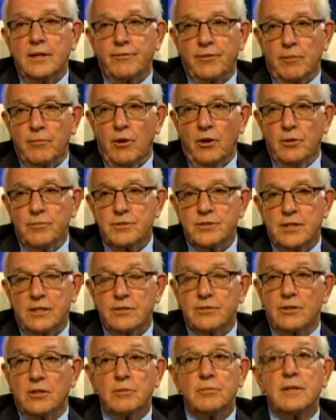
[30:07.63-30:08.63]
from home
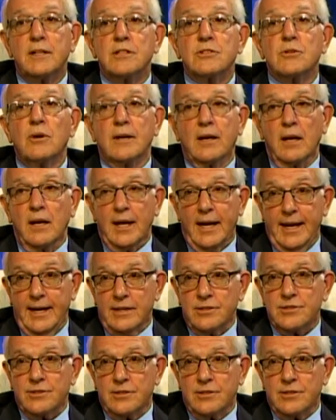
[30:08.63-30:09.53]
syndrome is going to last.